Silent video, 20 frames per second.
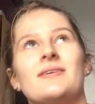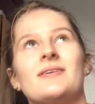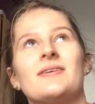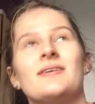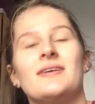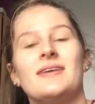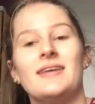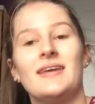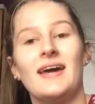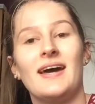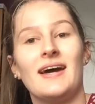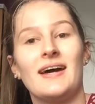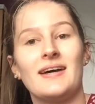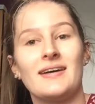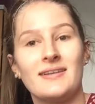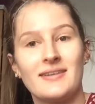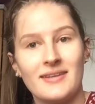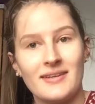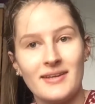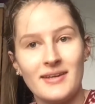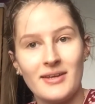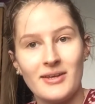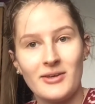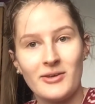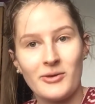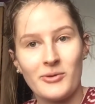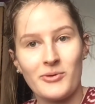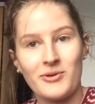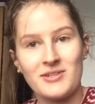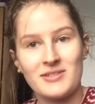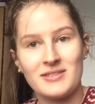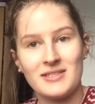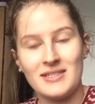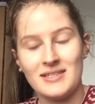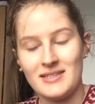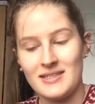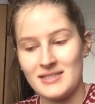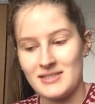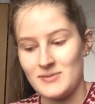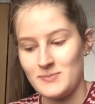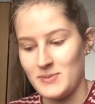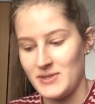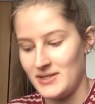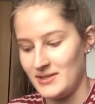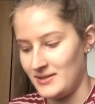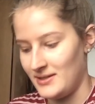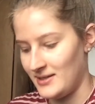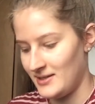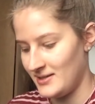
yeah, quarantine has been